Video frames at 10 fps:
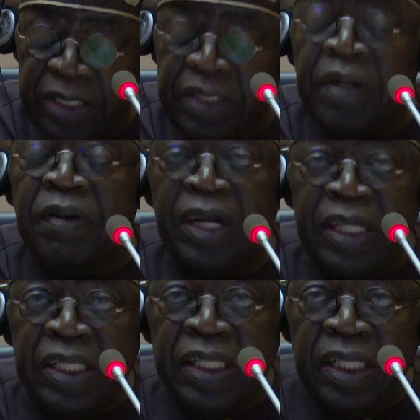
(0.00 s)
is
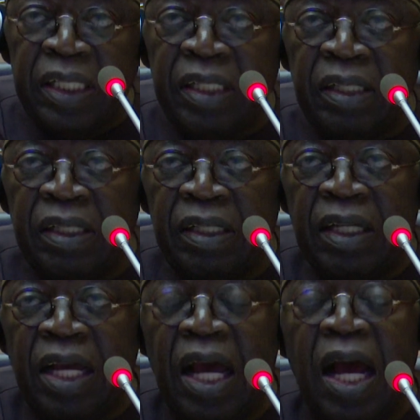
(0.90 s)
ready
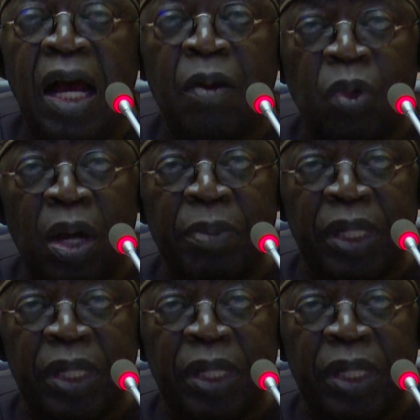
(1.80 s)
and we are